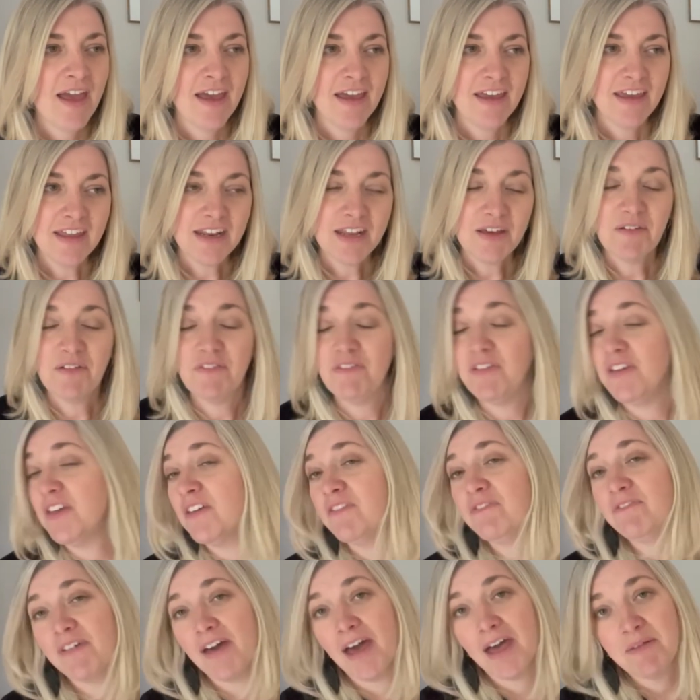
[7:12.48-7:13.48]
if you
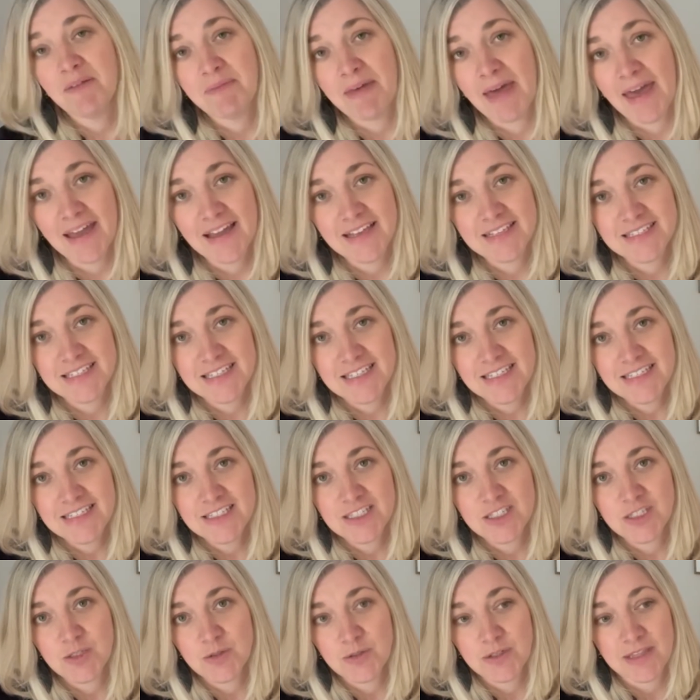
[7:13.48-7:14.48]
can find magazines,
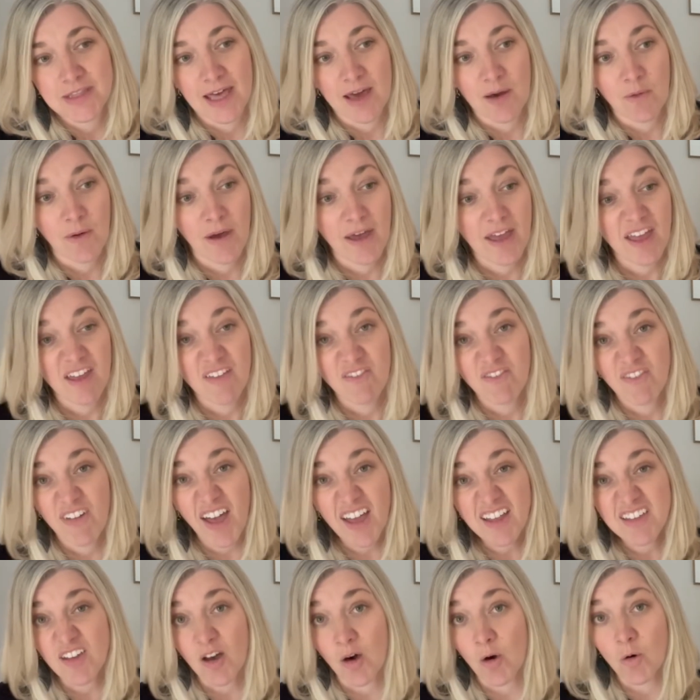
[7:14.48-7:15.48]
do it that way. In
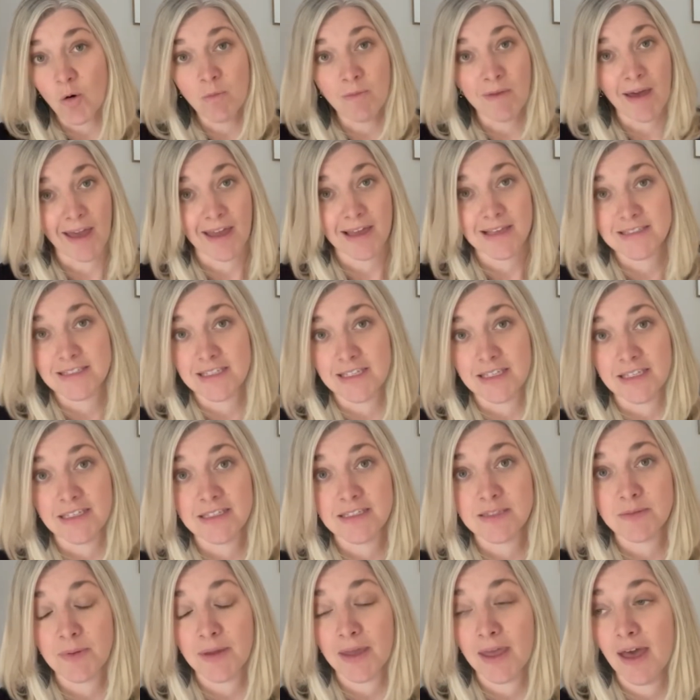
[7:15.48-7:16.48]
fact, old
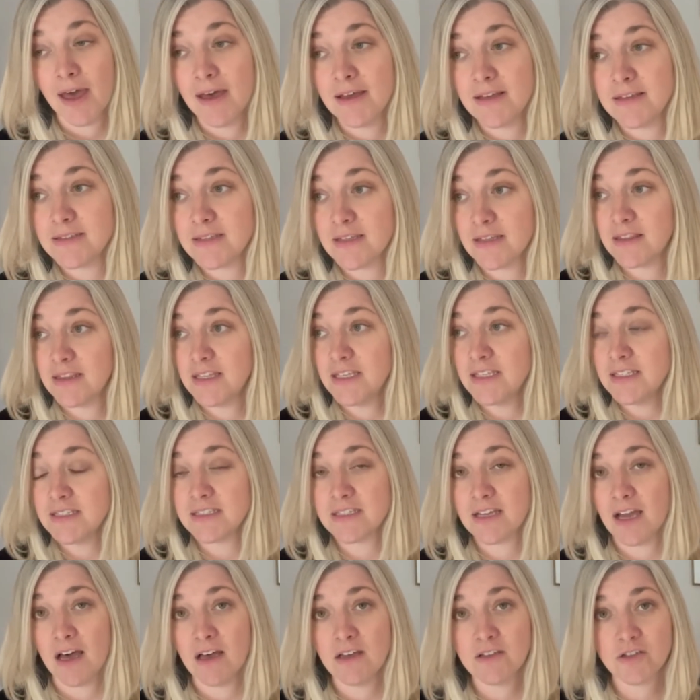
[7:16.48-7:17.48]
magazines, because these
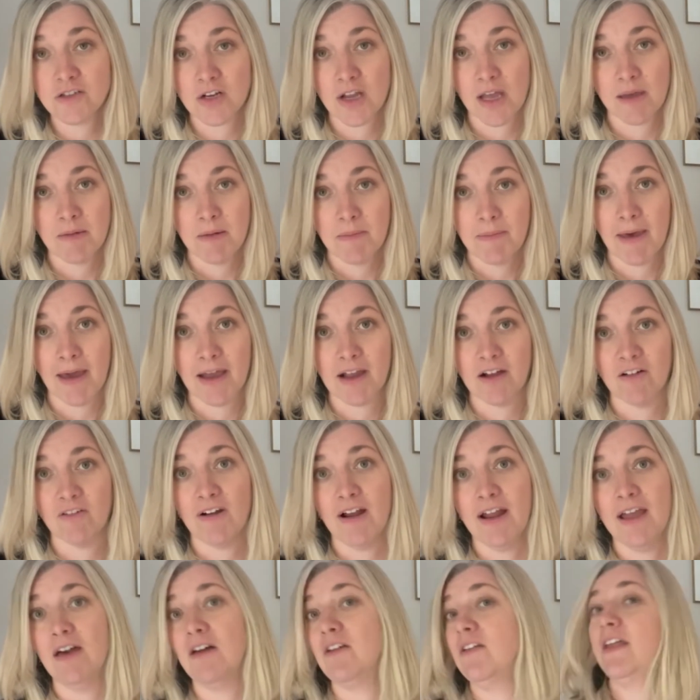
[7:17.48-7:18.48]
styles are coming back
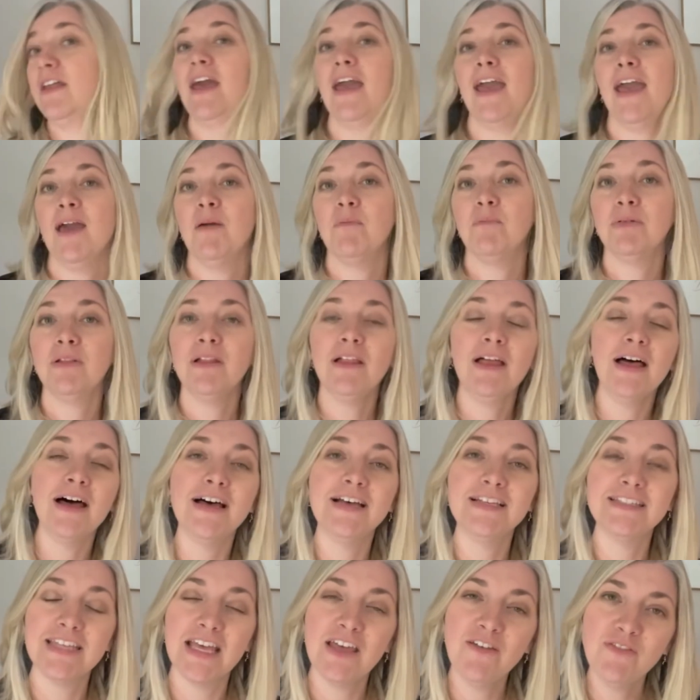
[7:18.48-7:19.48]
around. And
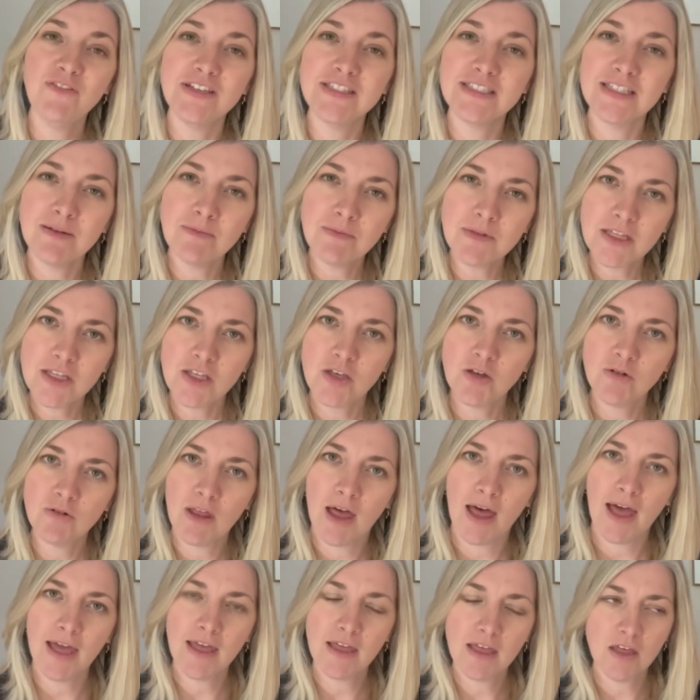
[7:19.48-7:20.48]
plus, if it's something you
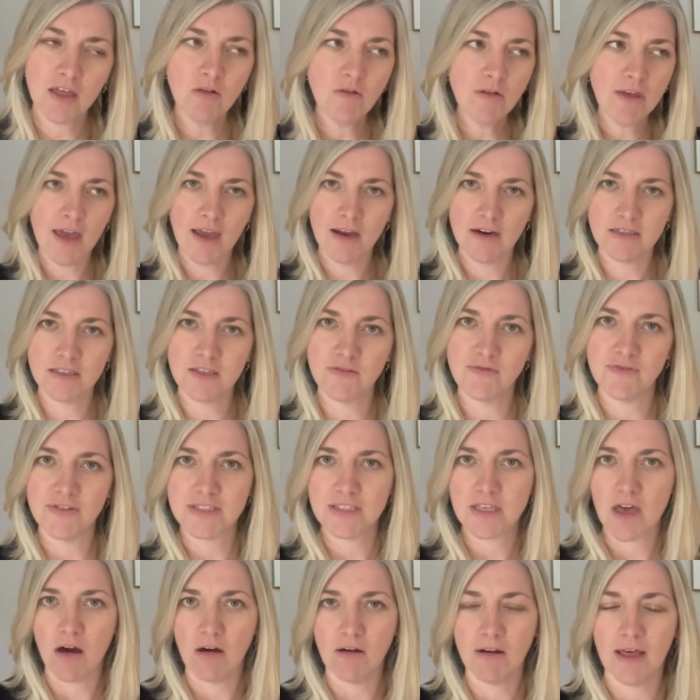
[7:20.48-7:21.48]
like, who cares if it's
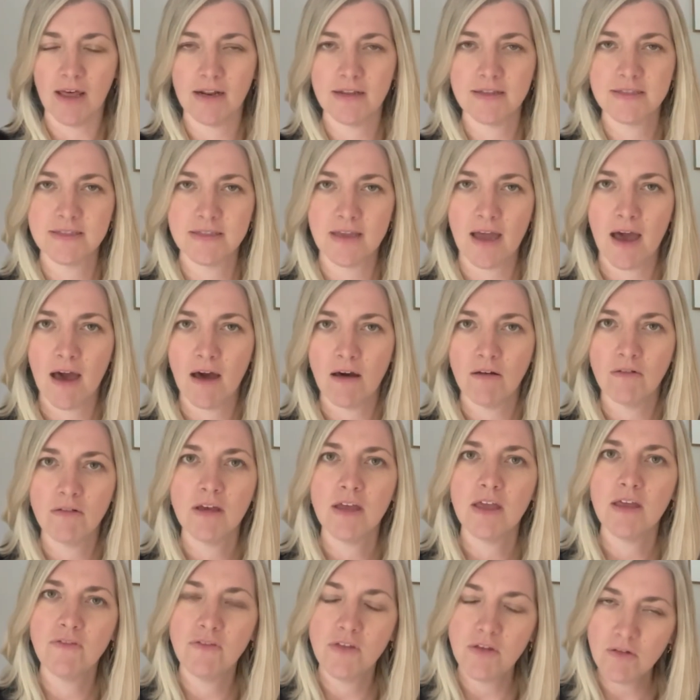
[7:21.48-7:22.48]
gone out of style?
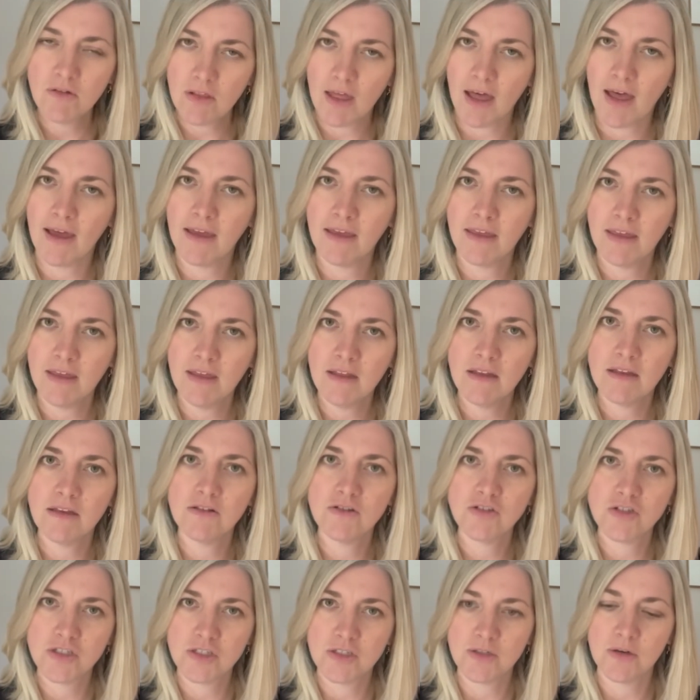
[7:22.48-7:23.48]
If you like it, you
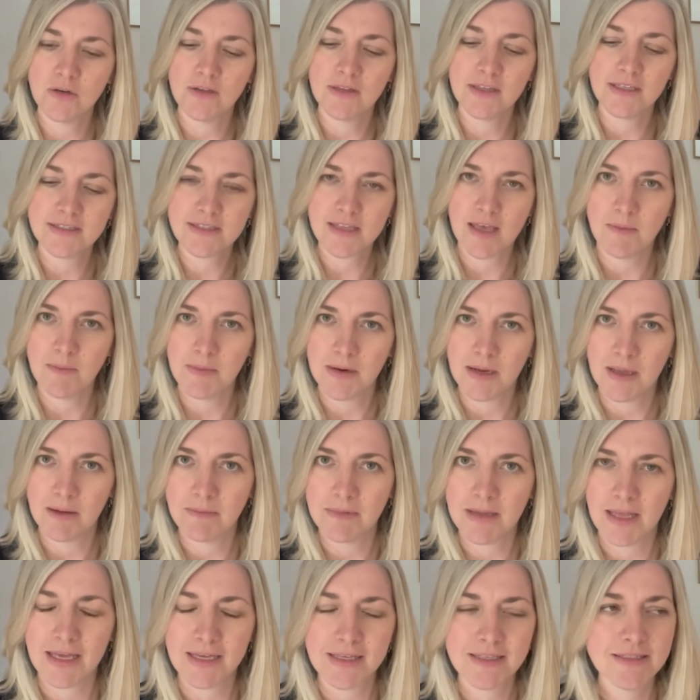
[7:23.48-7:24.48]
should do it. That's coming up
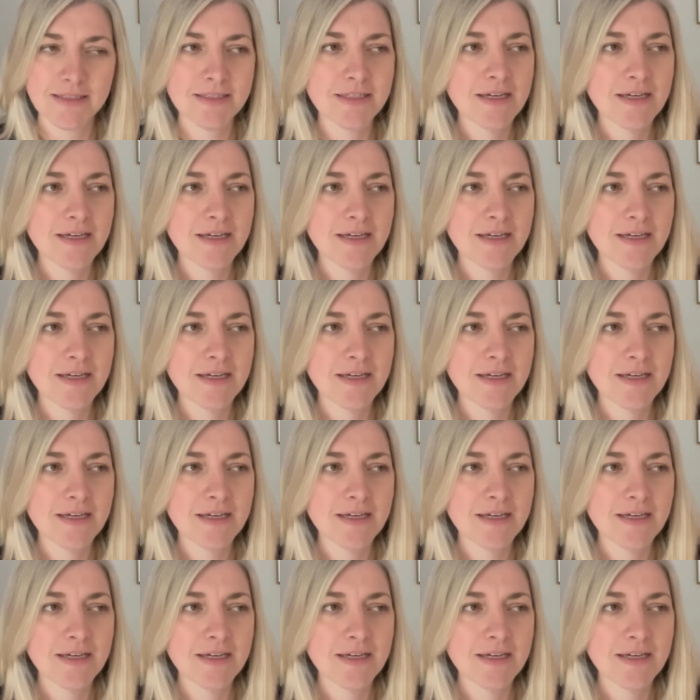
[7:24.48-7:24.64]
next.